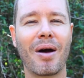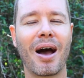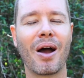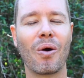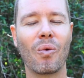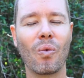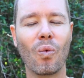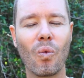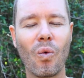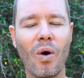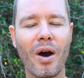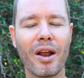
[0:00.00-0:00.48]
I
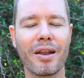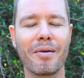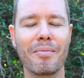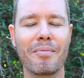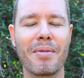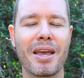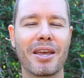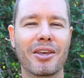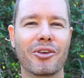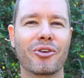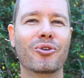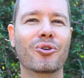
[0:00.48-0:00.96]
want to
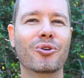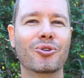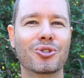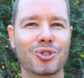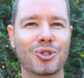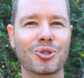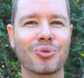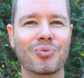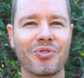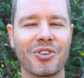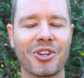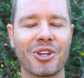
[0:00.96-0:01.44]
make
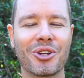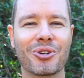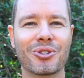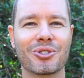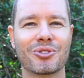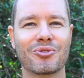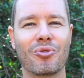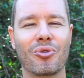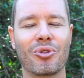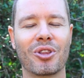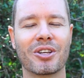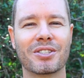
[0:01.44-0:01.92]
YouTube videos
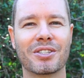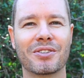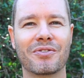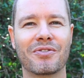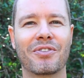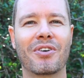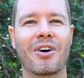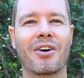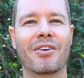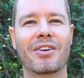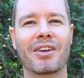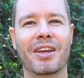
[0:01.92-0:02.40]
for the
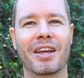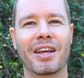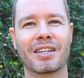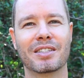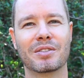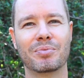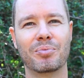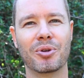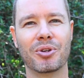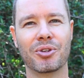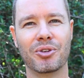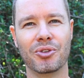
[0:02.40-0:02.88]
Safari
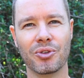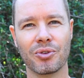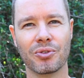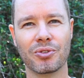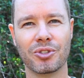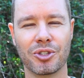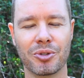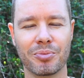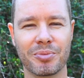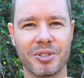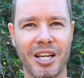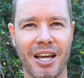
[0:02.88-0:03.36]
Expert
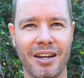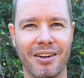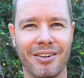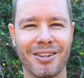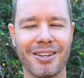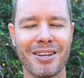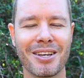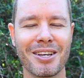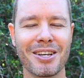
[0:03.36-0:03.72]
YouTube channel.